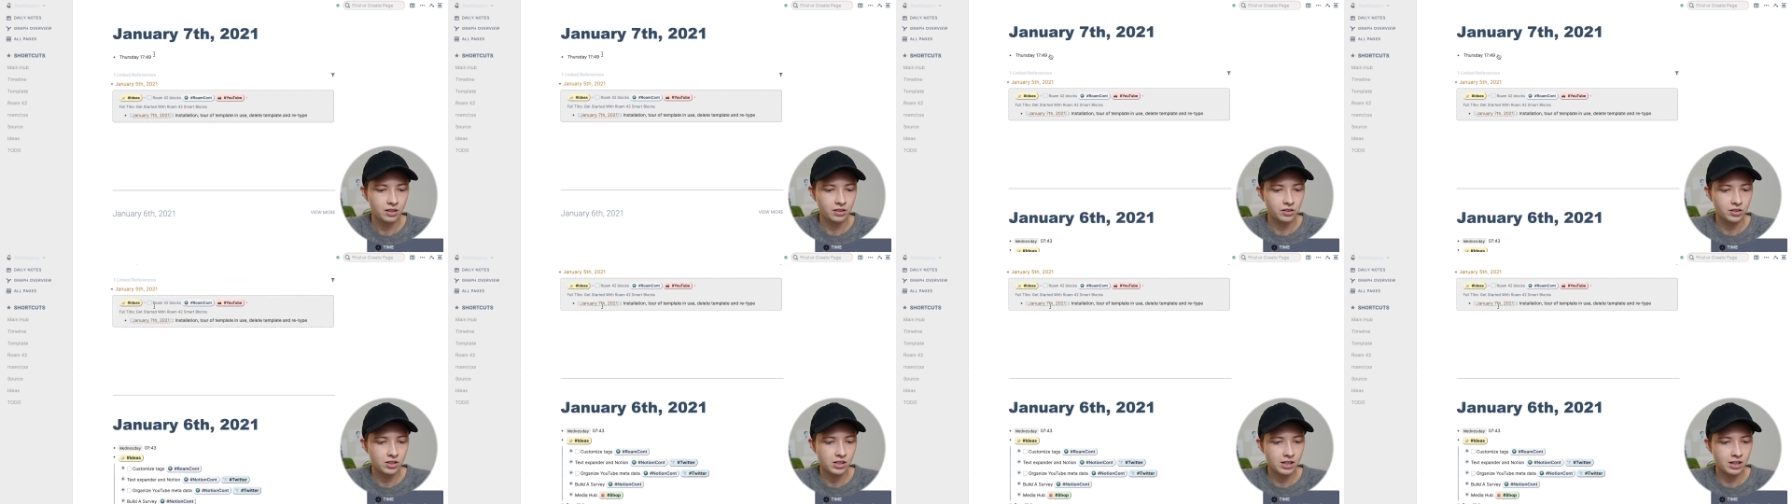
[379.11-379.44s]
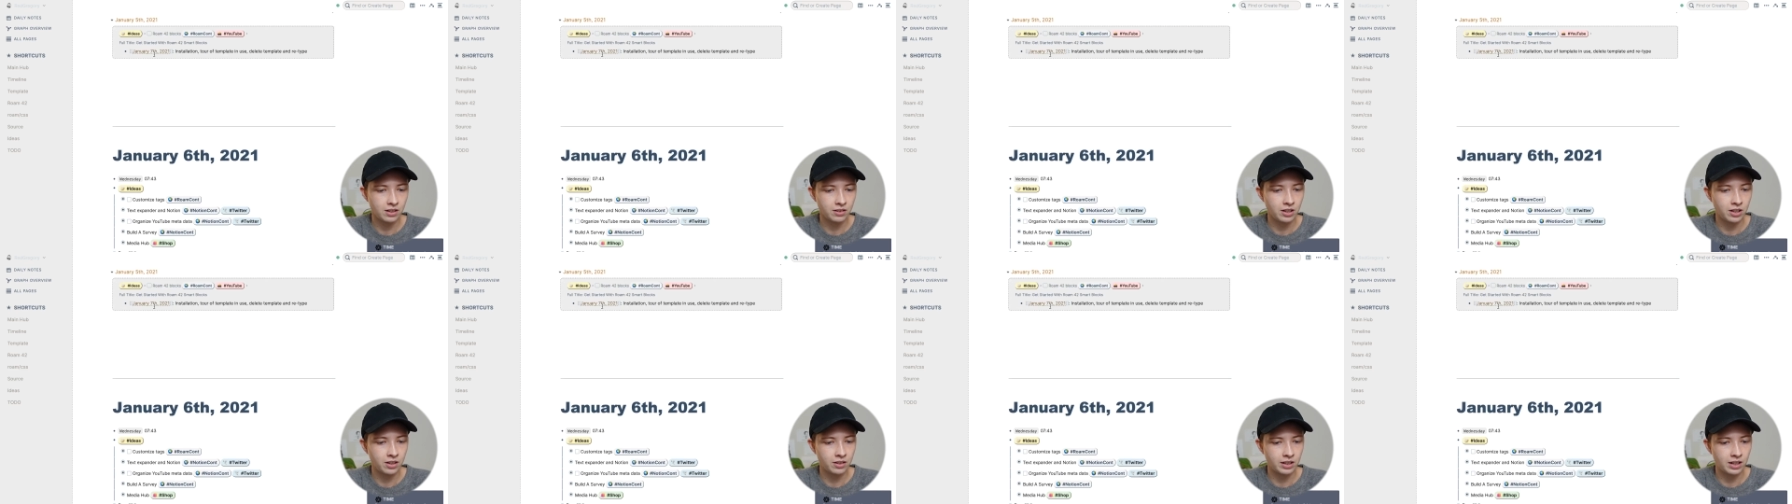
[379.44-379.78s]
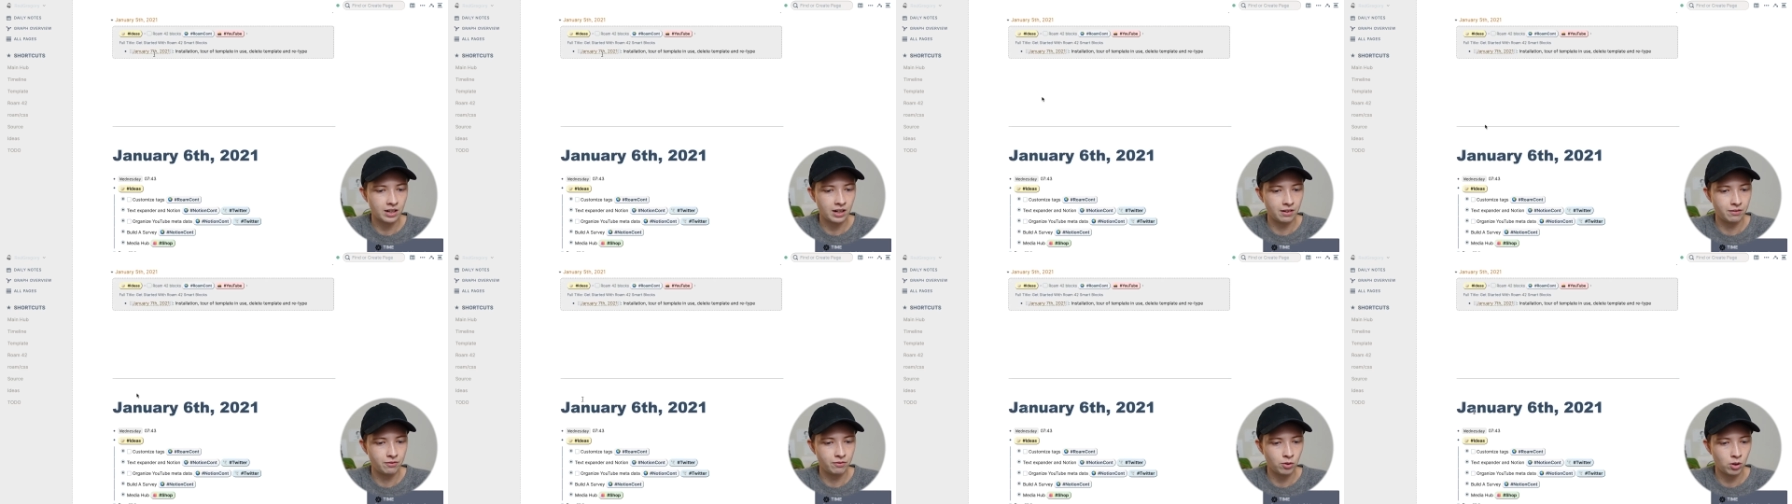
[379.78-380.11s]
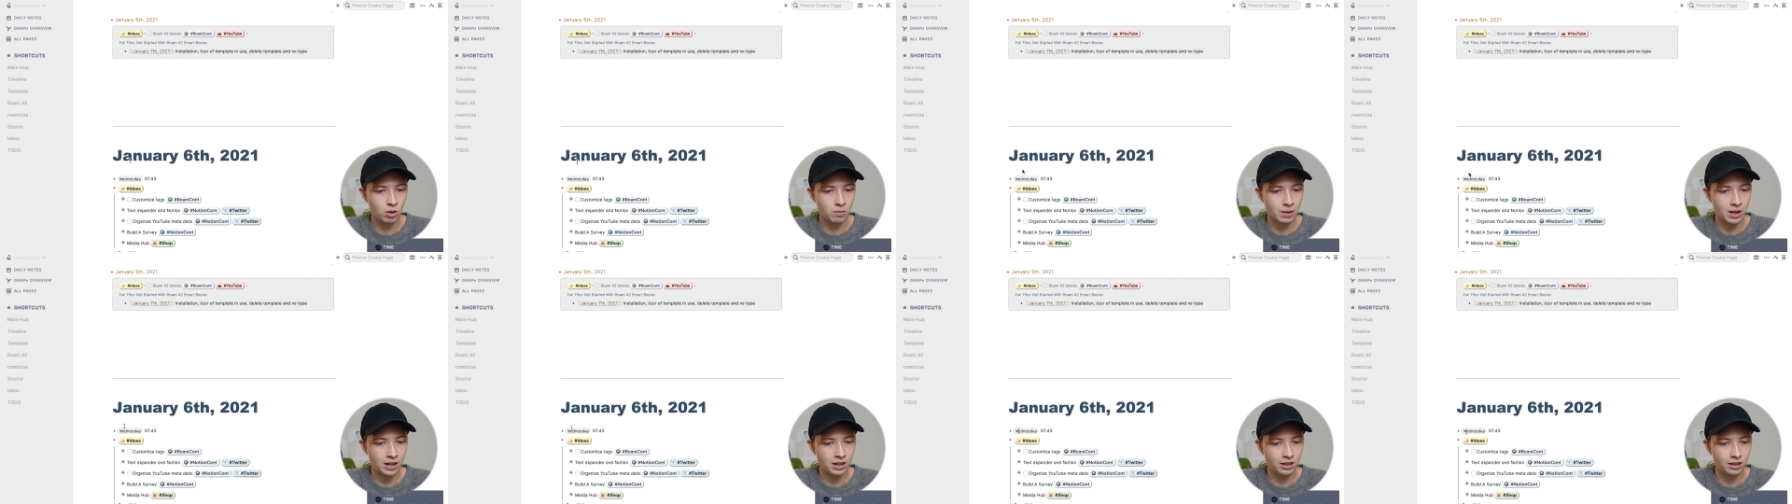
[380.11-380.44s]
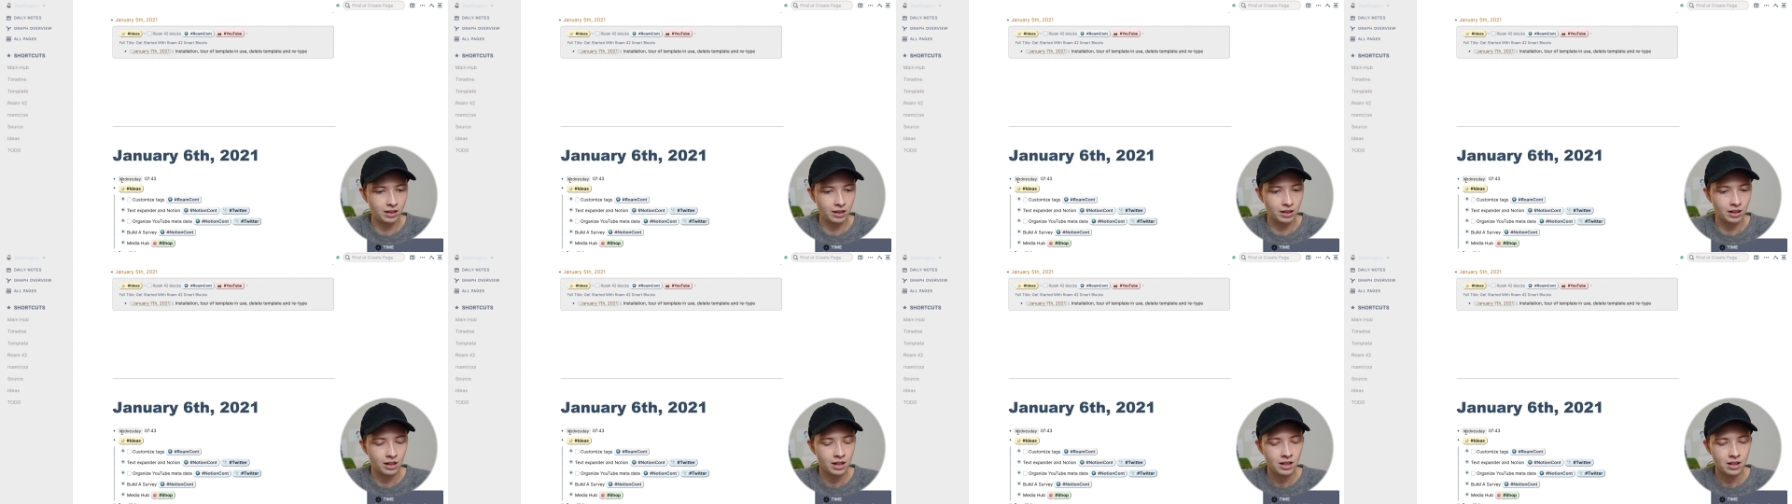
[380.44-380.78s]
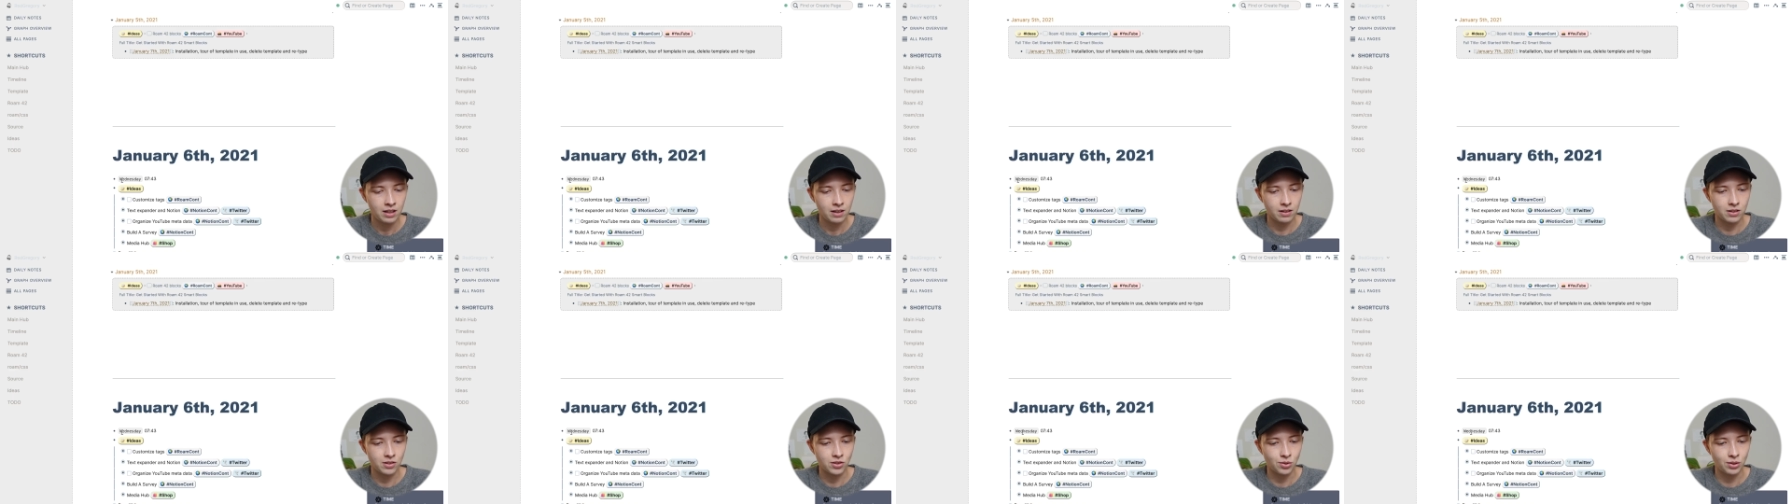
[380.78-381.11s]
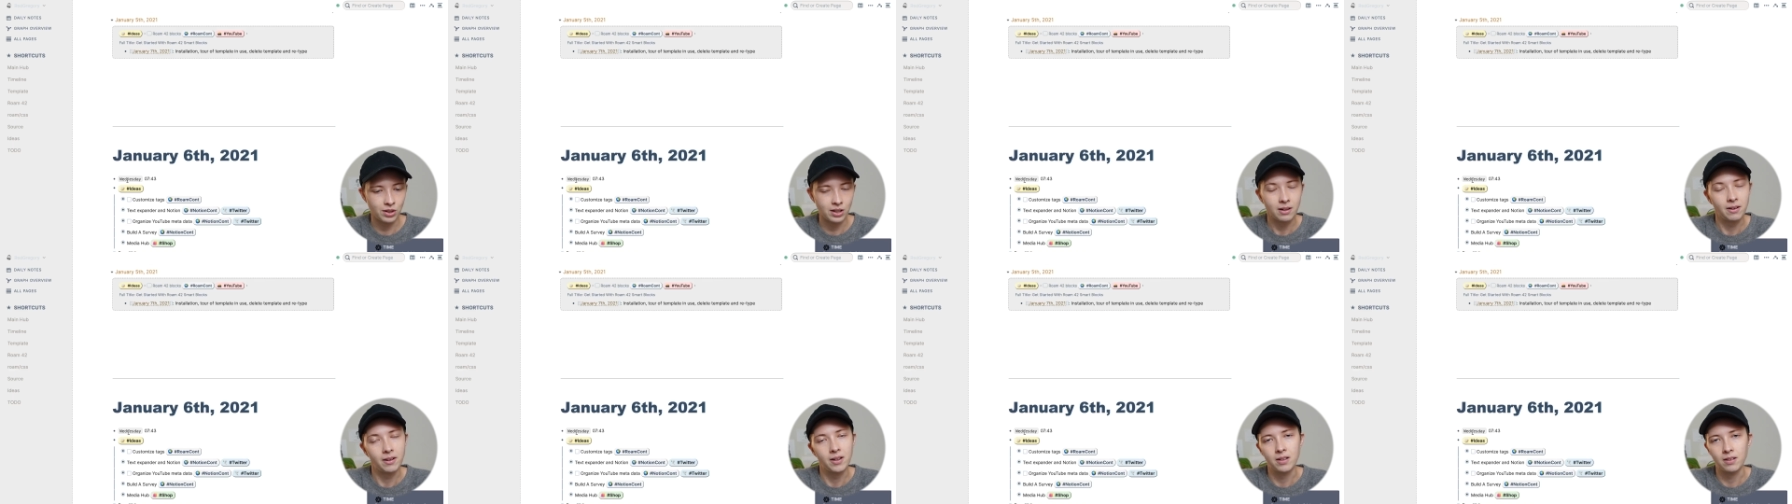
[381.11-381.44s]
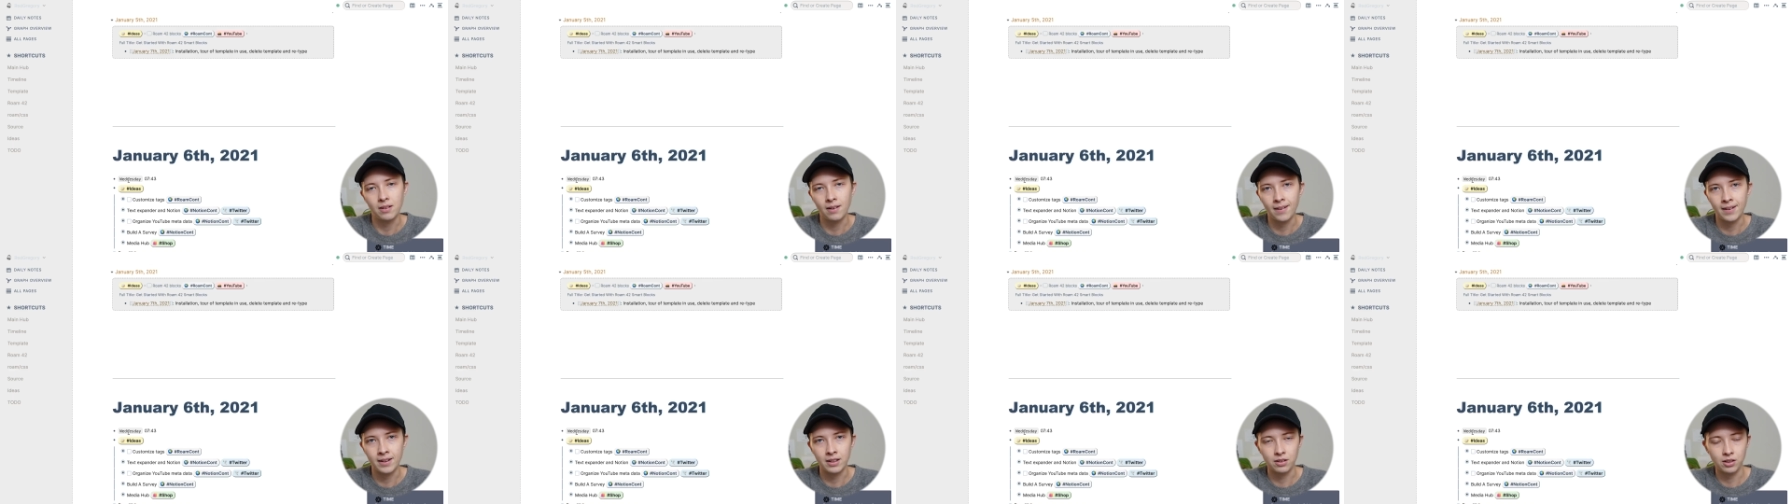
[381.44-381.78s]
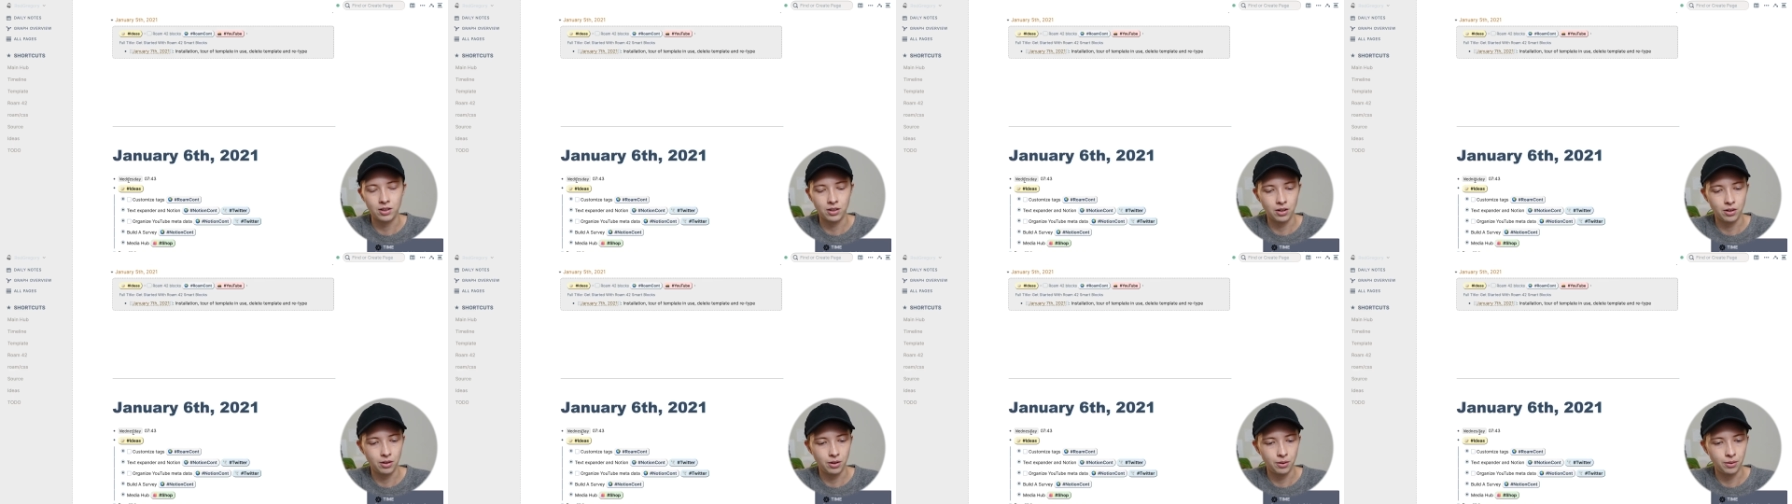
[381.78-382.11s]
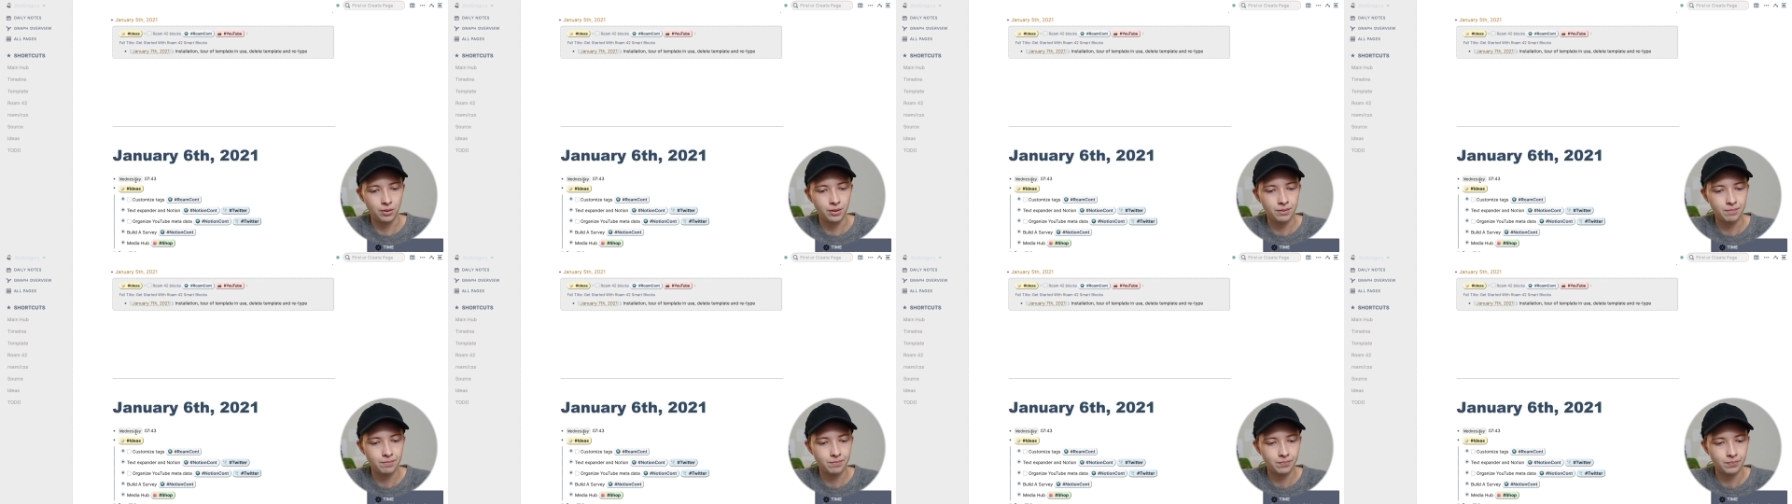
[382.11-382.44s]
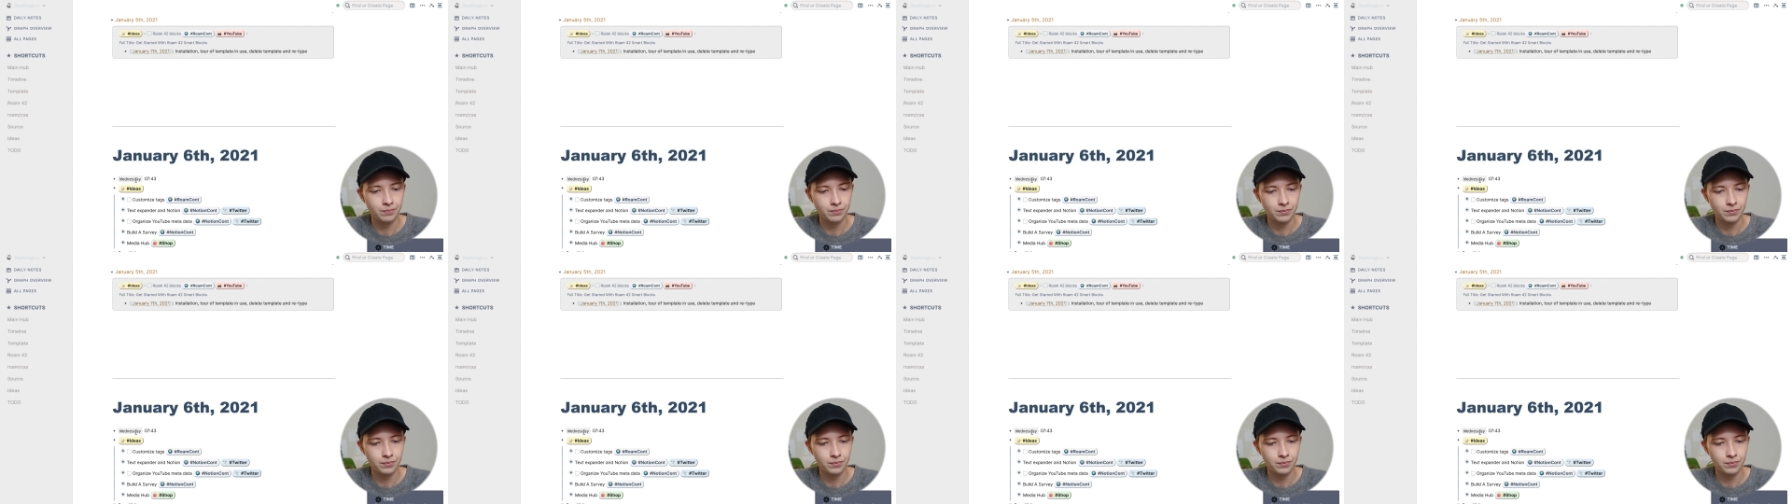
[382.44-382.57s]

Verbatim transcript: Now you'll see down here that I formatted it into an inline code